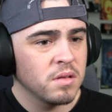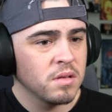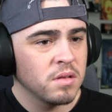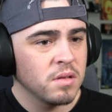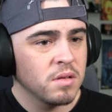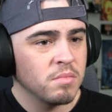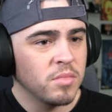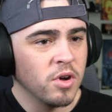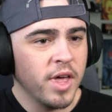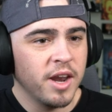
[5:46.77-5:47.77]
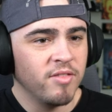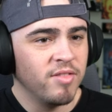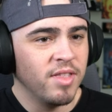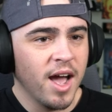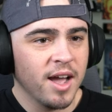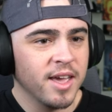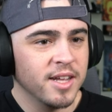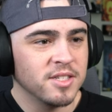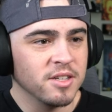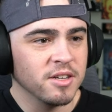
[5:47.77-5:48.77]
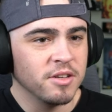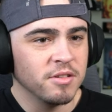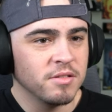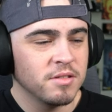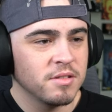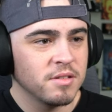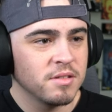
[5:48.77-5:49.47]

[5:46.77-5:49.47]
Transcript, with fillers: absence. Bro, that is not Kessler, dude.